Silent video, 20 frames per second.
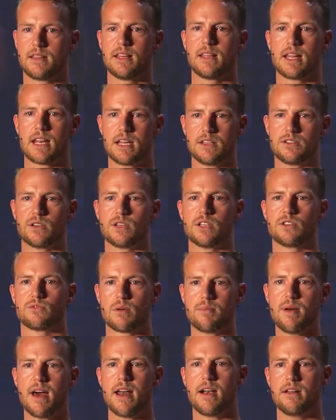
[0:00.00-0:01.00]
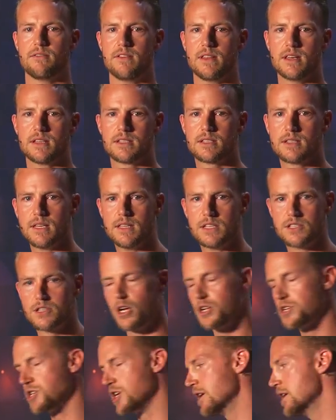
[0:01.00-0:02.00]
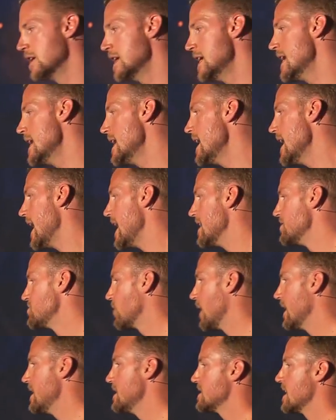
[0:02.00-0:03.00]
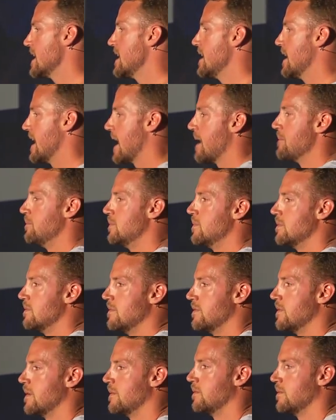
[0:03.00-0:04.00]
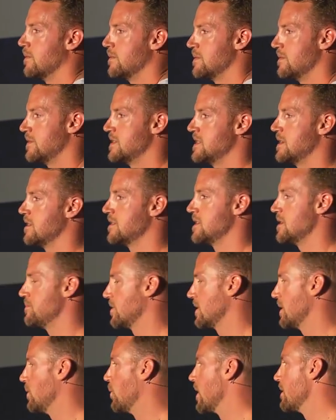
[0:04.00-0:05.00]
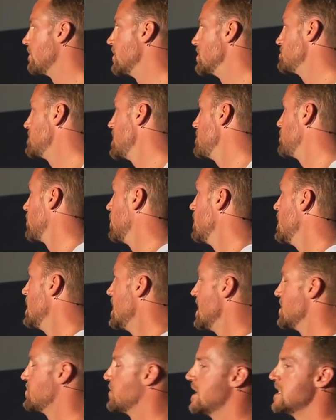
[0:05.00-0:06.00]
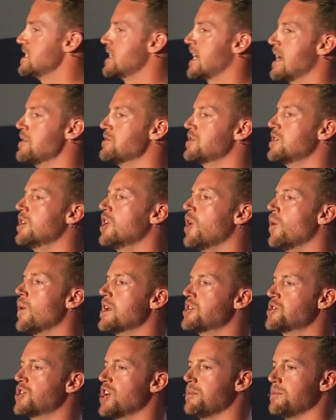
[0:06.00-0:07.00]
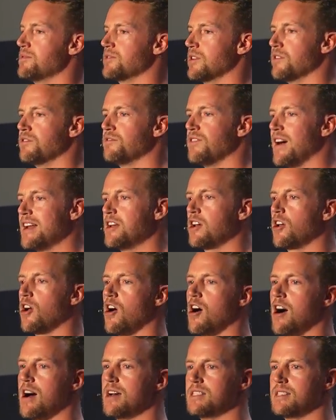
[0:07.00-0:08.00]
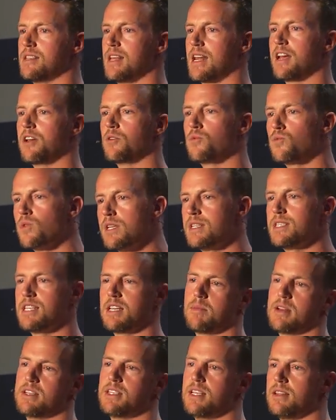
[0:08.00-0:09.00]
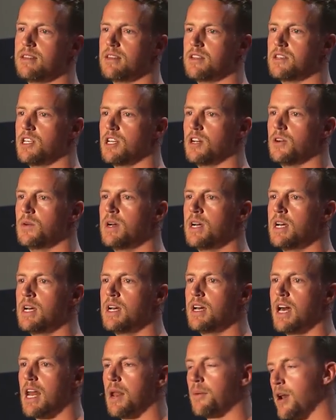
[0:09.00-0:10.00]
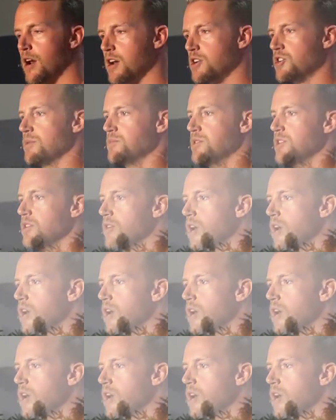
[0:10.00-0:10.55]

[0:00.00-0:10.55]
a thing that is, is, repetitive in this, in this culture. And so I decided, and I'm stereotypically one of those people, and so I decided I was going to go on a trip, I was going to find a cause that I could really sink my teeth into. And I went on a trip to